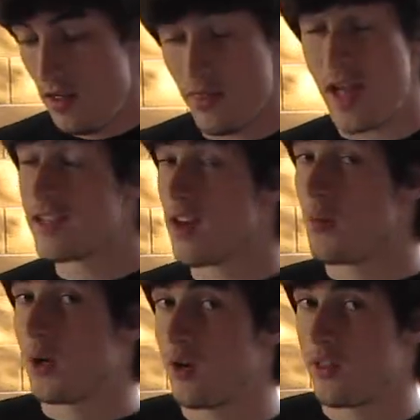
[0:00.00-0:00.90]
That's
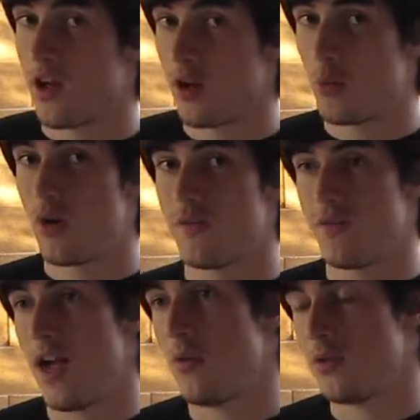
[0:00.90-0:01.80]
not part of the color morph.
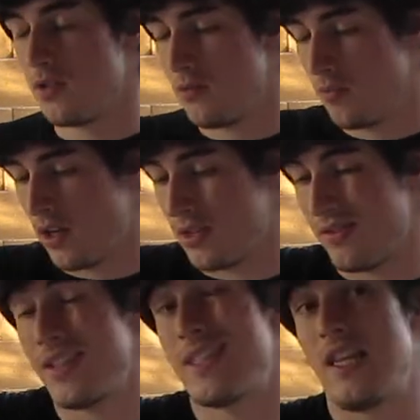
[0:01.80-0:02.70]
That was because of
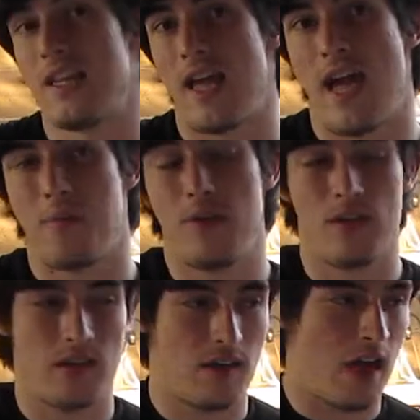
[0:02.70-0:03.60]
an incident that happened,
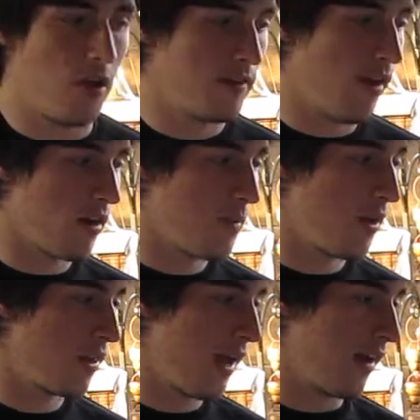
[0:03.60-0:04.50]
and I'll talk
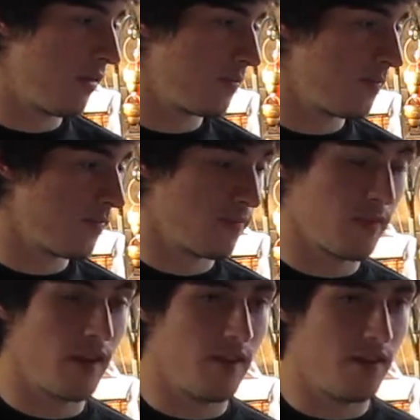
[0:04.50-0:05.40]
about that
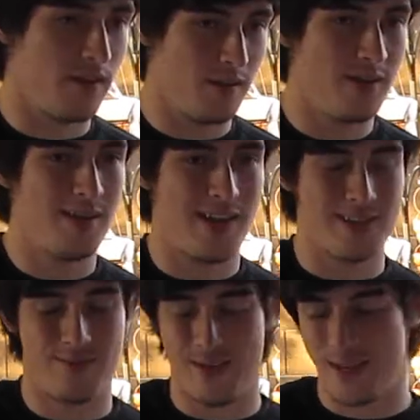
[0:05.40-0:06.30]
in the
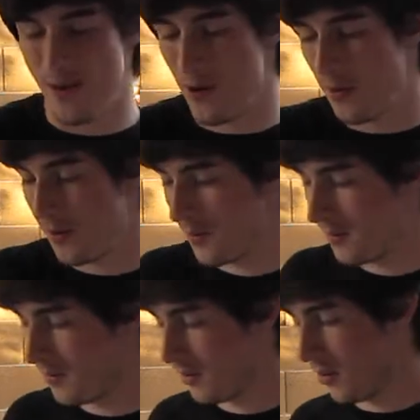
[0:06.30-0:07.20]
next video,
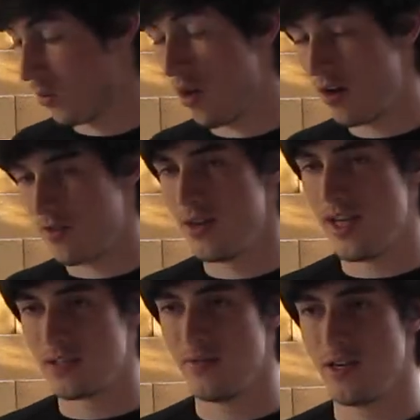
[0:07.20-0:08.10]
or one of the
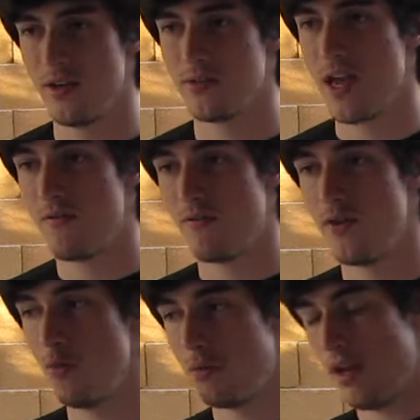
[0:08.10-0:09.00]
next videos. I have a
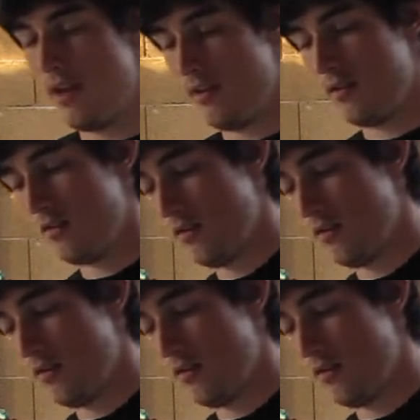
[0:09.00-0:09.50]
few planned